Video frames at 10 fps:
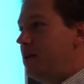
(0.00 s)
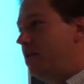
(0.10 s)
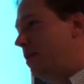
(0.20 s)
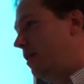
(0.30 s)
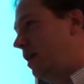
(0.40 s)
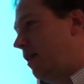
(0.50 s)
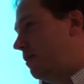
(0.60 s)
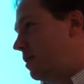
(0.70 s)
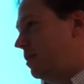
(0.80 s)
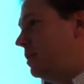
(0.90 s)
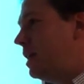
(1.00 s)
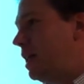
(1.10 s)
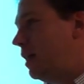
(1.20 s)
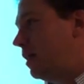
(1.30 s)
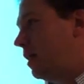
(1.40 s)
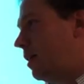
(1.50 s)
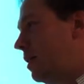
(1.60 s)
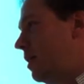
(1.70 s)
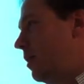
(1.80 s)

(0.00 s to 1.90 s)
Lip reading: we don't have to use anything.